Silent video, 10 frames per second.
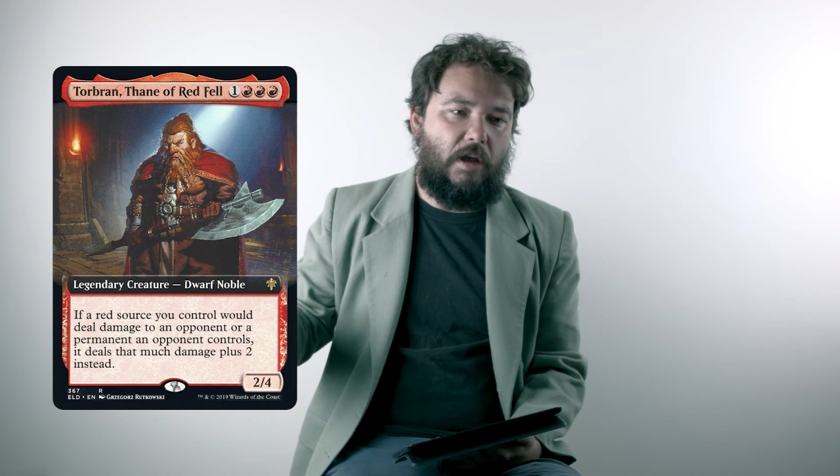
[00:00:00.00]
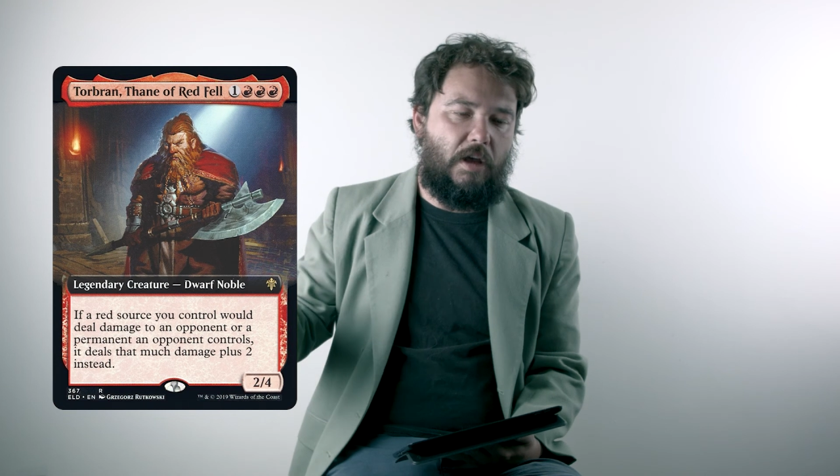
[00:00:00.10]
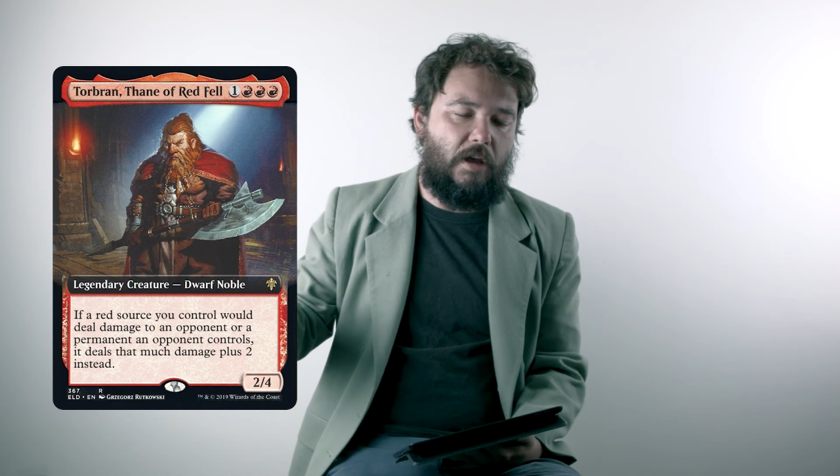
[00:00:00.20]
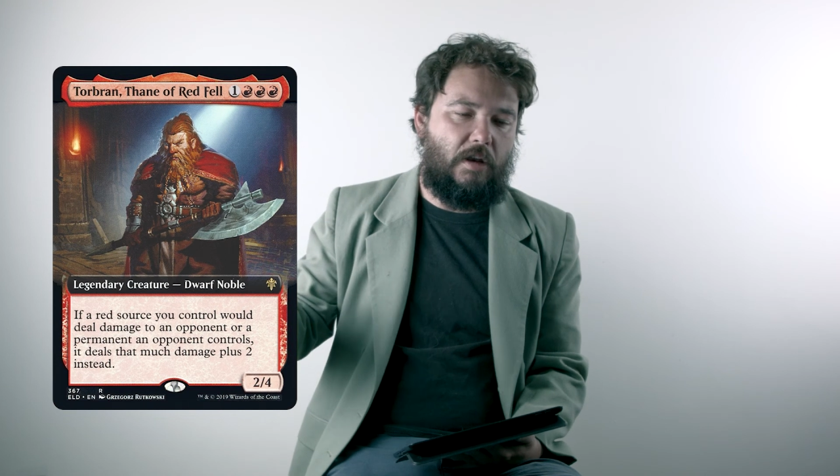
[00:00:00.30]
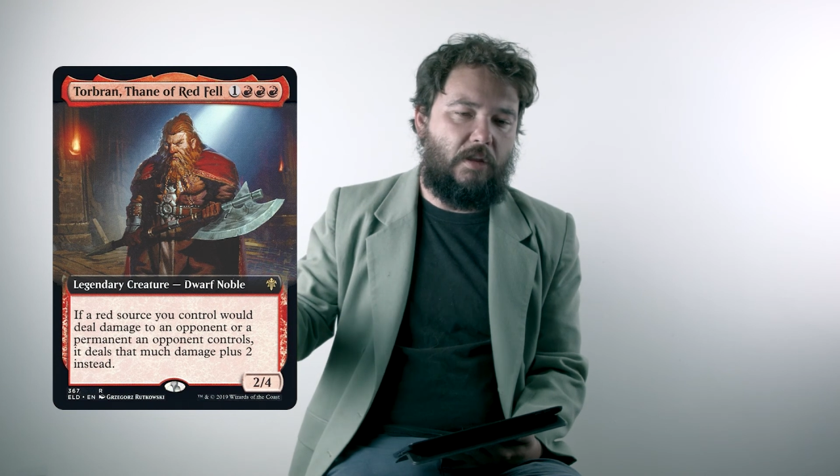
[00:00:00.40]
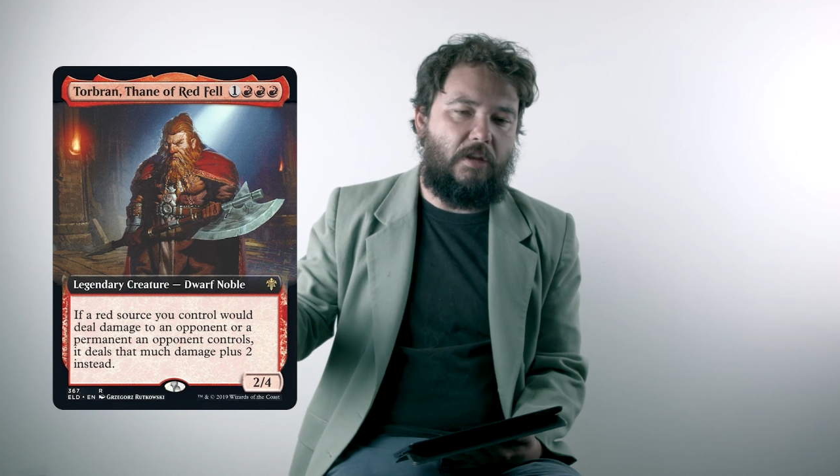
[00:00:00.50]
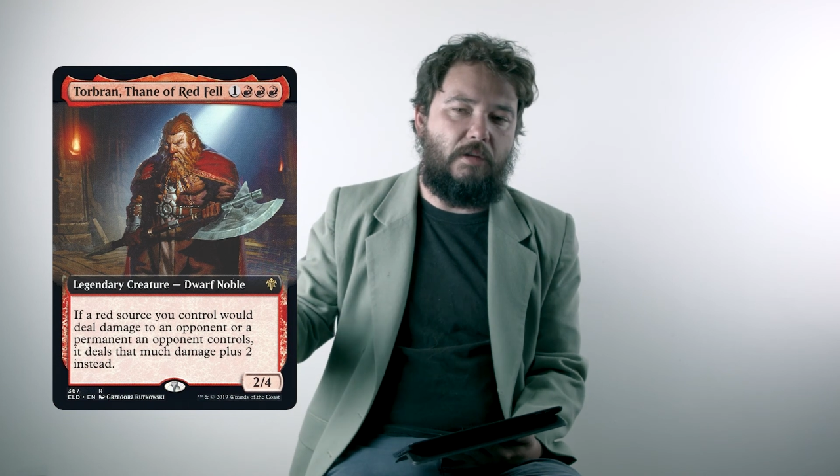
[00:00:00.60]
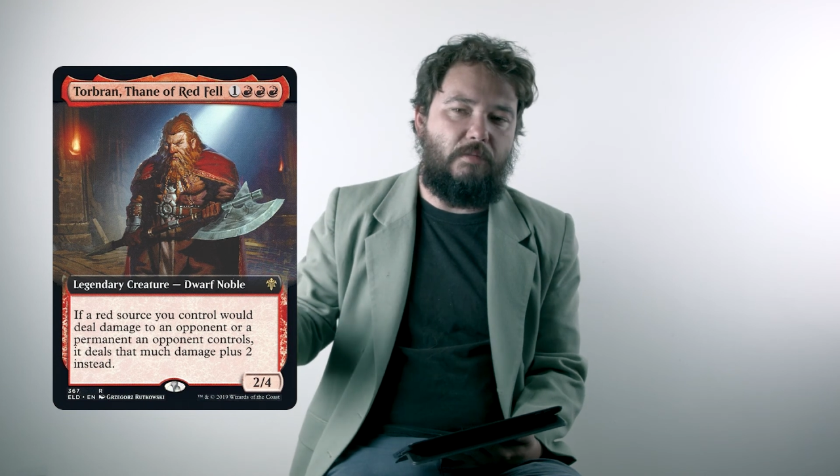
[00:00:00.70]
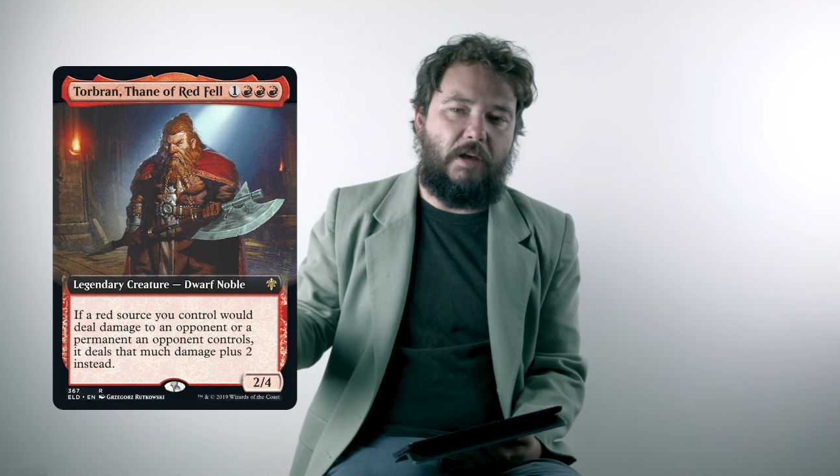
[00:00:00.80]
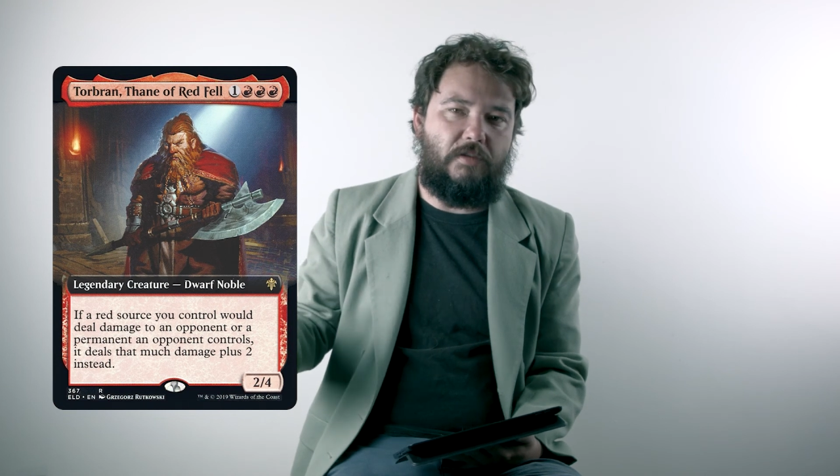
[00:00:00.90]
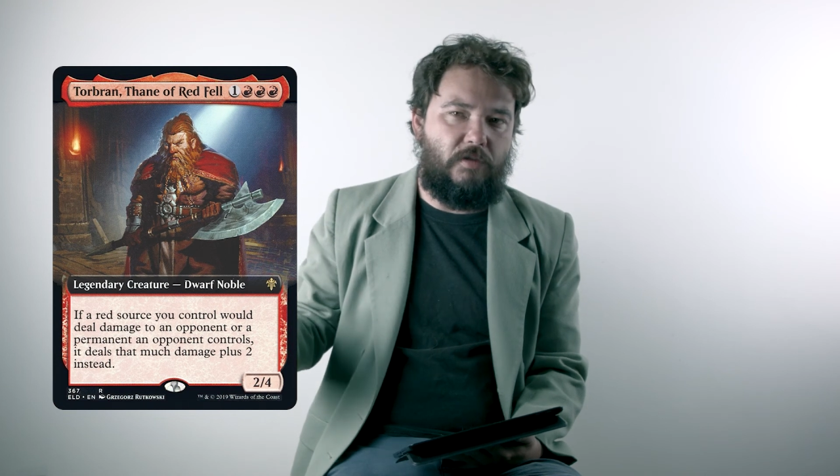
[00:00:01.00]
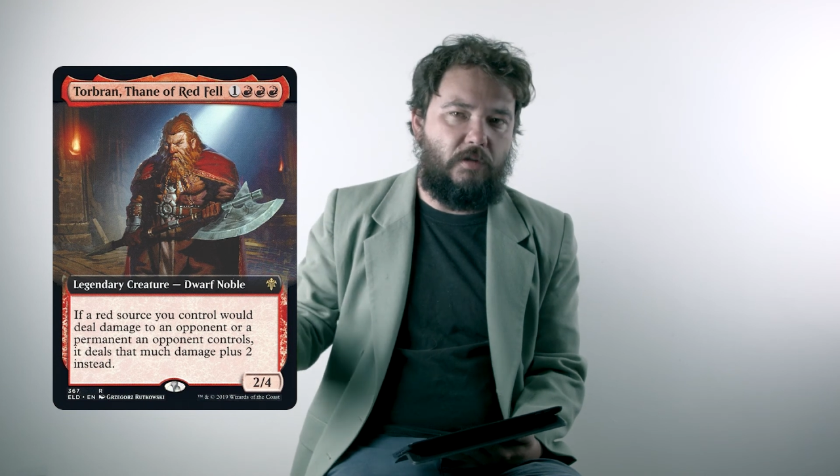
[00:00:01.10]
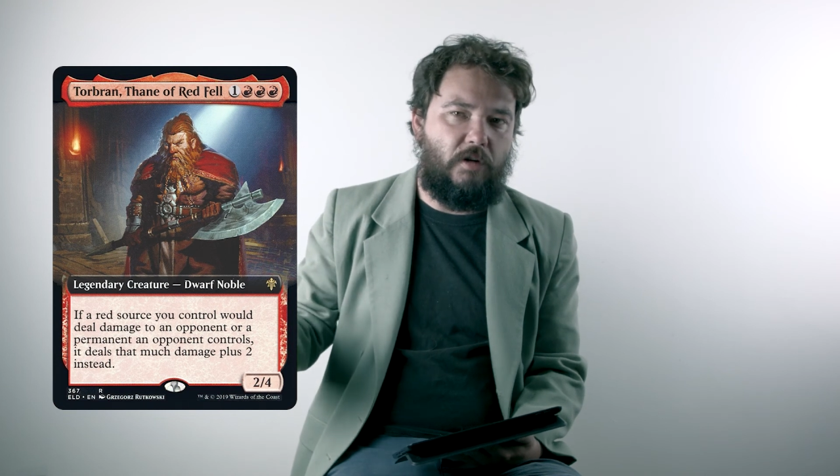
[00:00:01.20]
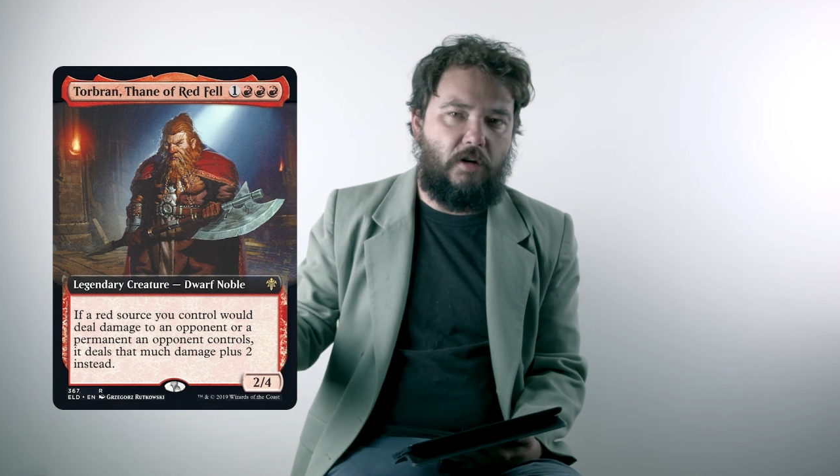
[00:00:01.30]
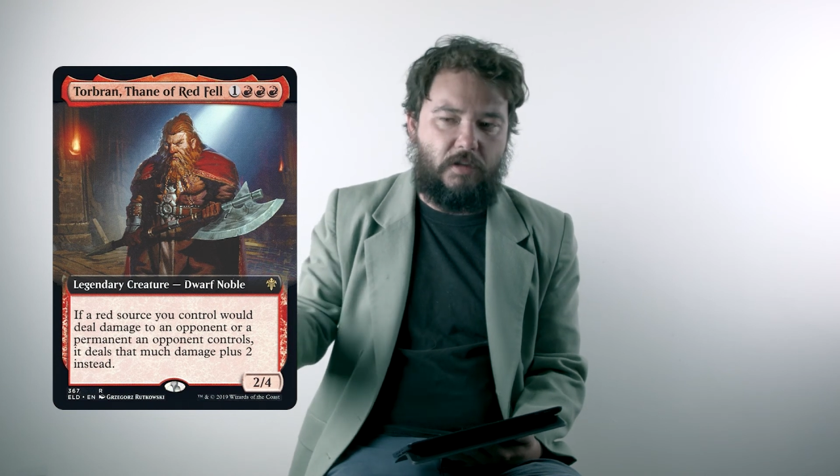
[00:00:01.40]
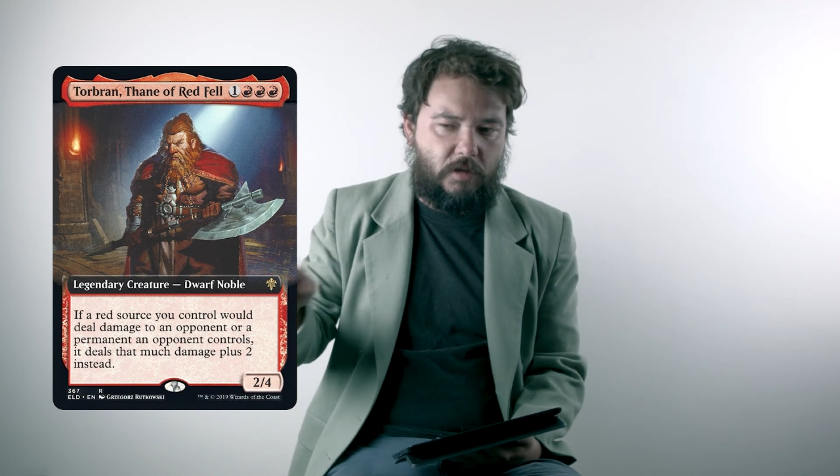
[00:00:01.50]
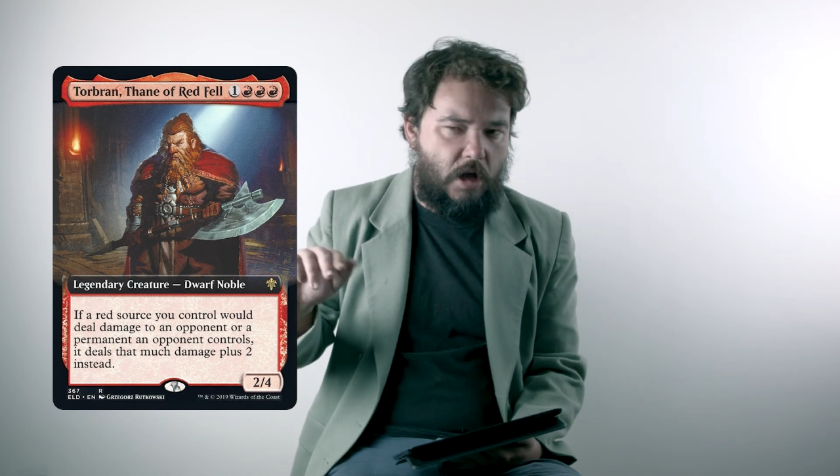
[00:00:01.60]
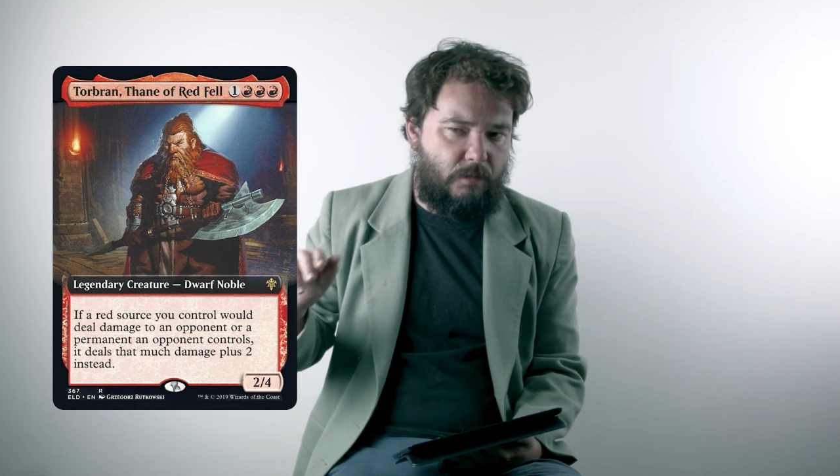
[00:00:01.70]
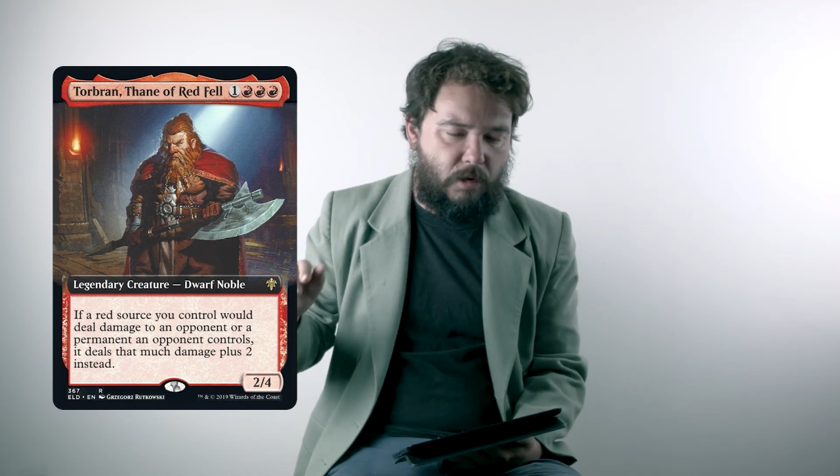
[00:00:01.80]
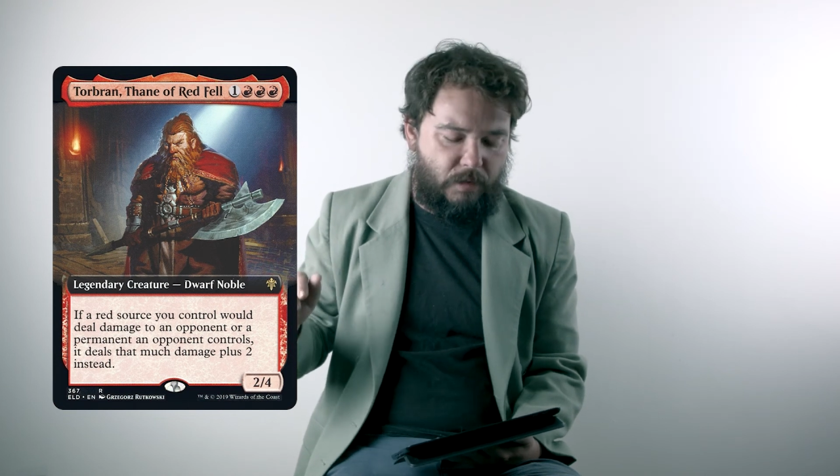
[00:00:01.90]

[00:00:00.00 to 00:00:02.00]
and I think it makes certain cards a lot more